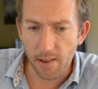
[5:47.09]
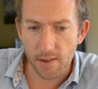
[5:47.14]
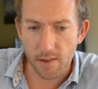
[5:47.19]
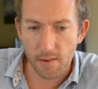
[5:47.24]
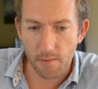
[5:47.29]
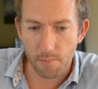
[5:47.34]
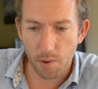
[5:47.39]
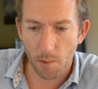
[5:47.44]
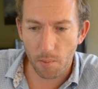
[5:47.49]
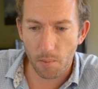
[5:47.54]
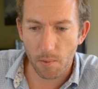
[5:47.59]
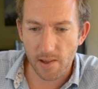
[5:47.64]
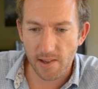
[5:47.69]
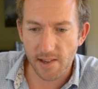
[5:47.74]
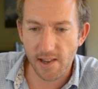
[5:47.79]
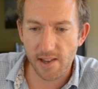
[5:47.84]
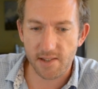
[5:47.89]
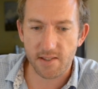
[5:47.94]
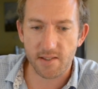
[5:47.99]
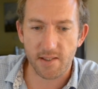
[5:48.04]
you've probably
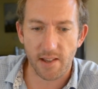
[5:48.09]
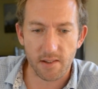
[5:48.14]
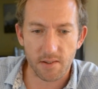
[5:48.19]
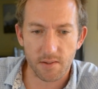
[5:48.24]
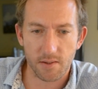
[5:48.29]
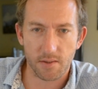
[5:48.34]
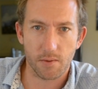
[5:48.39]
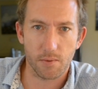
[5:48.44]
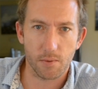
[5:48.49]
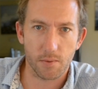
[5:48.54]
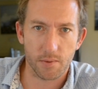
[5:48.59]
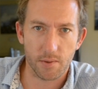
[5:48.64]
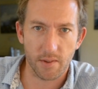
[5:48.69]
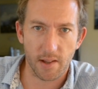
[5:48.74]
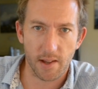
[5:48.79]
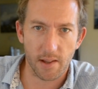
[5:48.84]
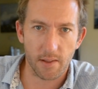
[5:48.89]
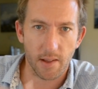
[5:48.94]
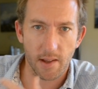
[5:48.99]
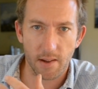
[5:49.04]
guessed that's of course
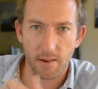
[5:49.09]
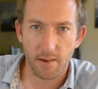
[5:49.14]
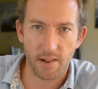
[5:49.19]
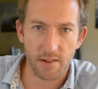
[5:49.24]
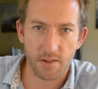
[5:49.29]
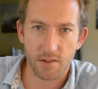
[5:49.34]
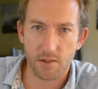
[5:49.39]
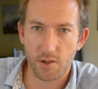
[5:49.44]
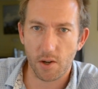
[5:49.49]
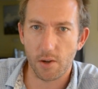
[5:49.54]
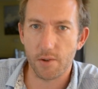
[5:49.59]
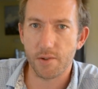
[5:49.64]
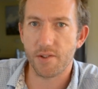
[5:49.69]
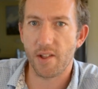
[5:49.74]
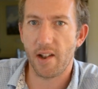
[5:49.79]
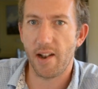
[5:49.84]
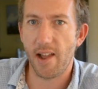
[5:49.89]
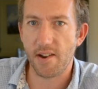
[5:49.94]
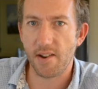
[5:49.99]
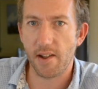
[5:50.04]
that Nest chose
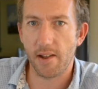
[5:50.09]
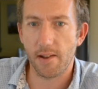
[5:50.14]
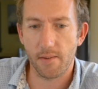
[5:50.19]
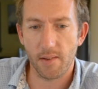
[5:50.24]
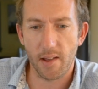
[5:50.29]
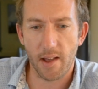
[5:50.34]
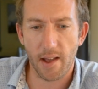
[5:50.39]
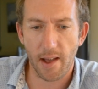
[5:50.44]
the latter.